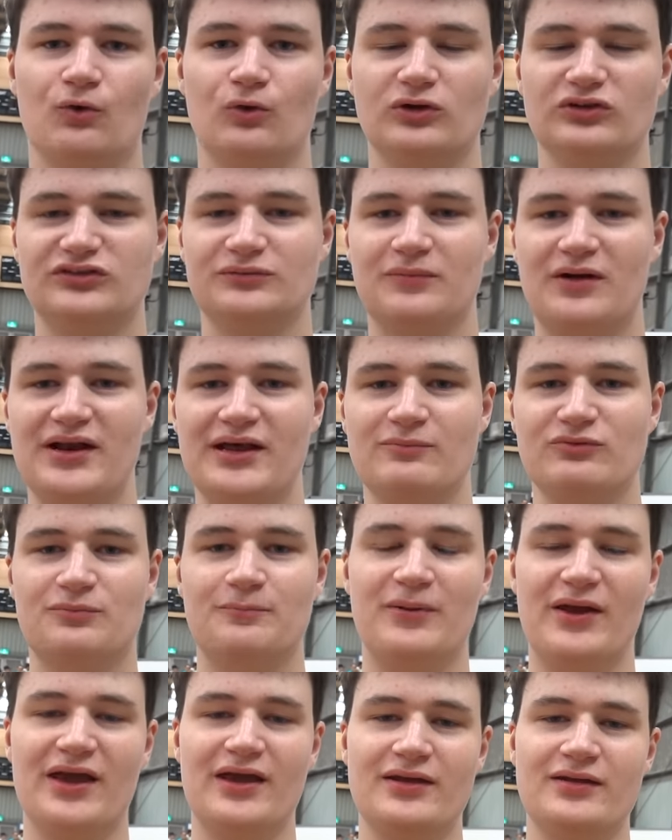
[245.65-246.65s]
Awesome. My name's
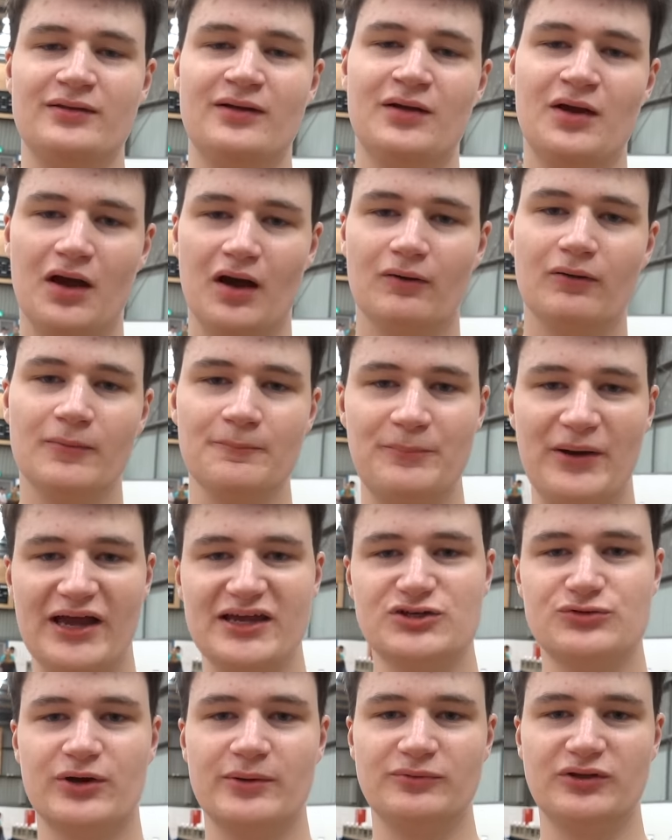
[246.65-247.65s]
Ben. I'm on
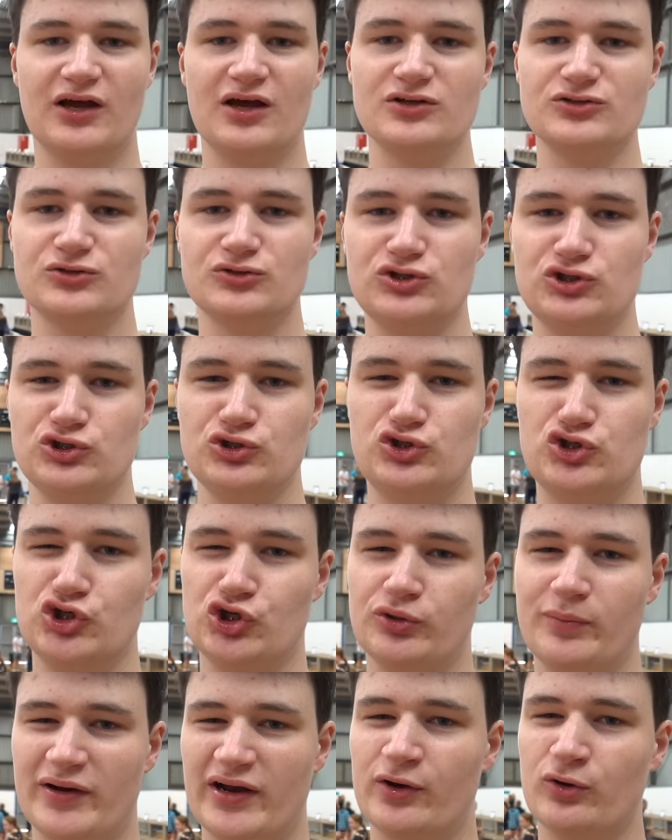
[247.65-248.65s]
Pace Reptiles on
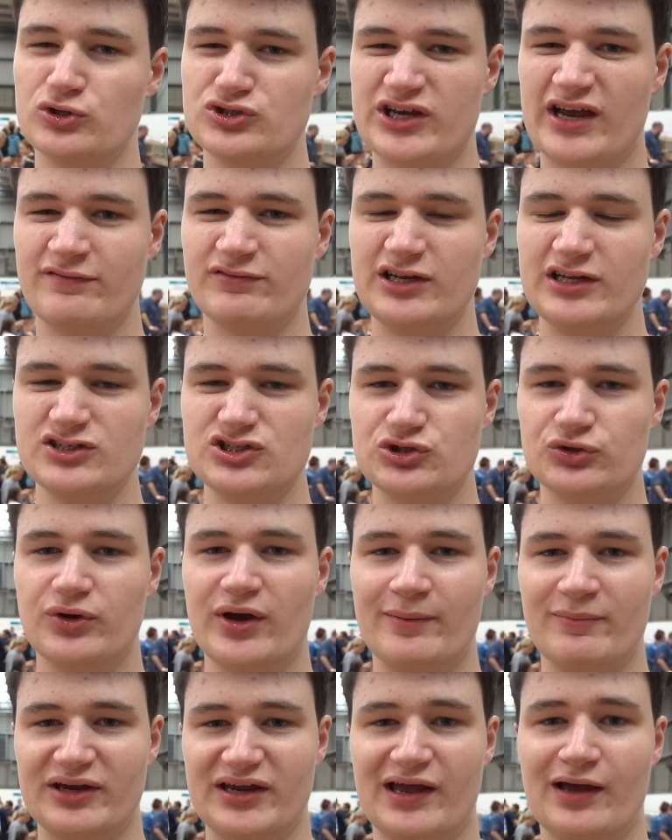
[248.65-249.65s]
YouTube, and I also have an
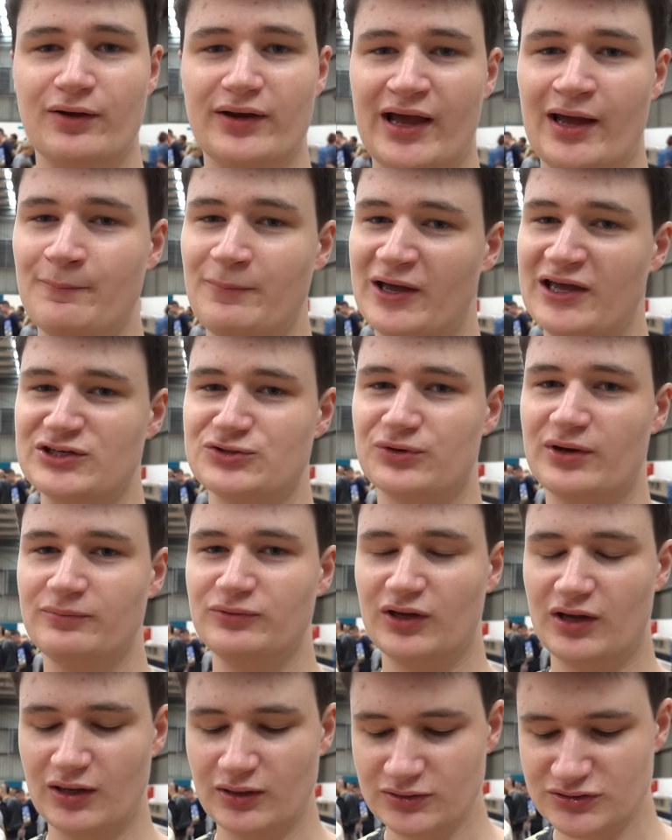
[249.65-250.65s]
Instagram account at Pace
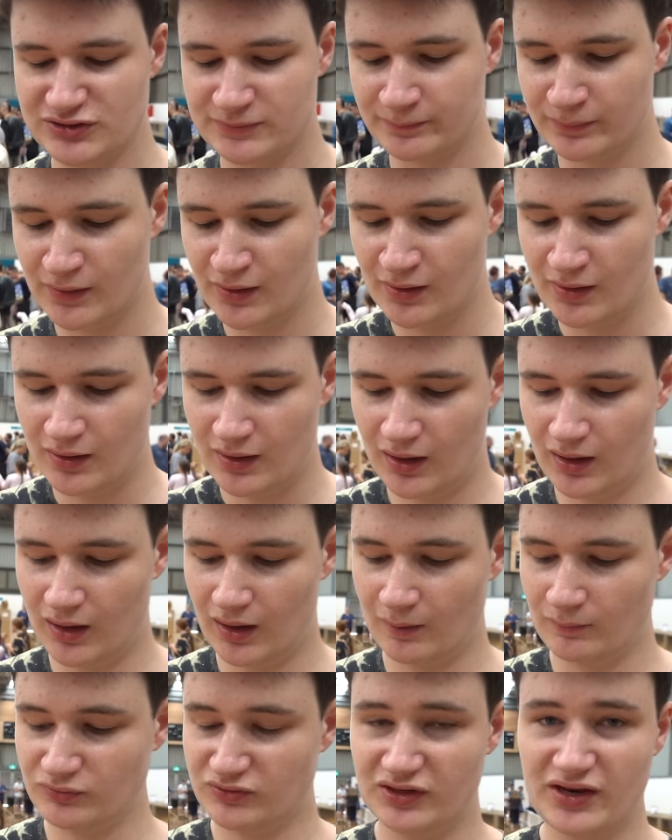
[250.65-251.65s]
Reptiles.
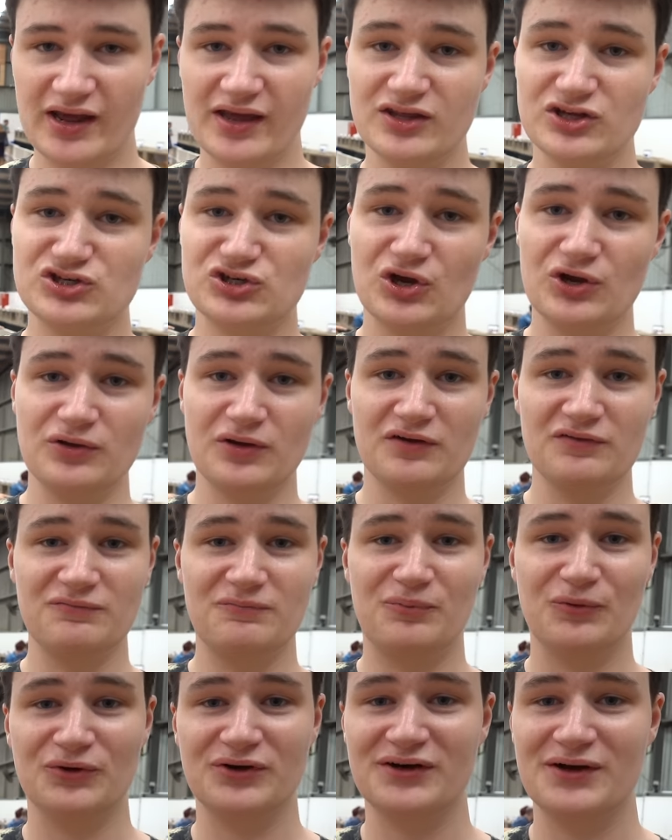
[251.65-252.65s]
Today at the show,
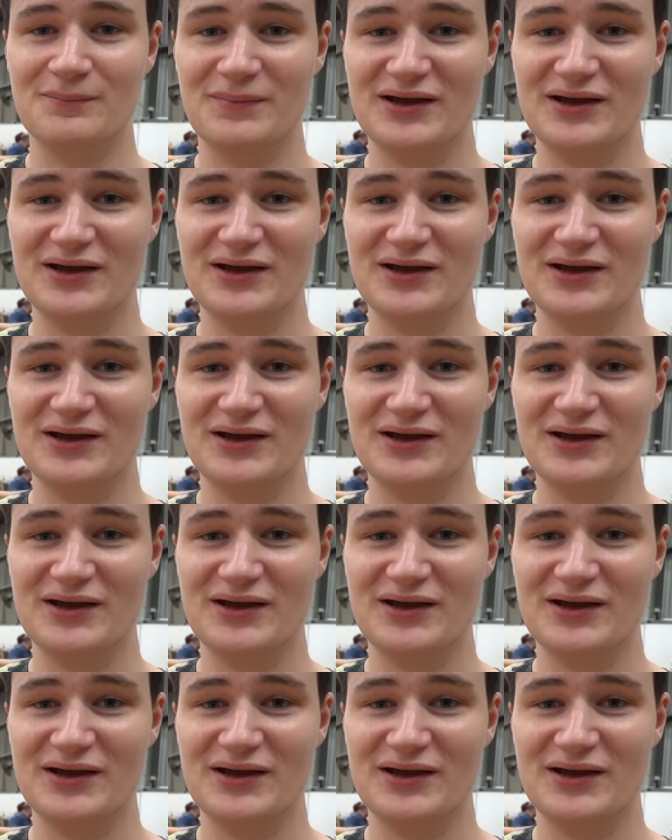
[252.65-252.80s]
I've bought an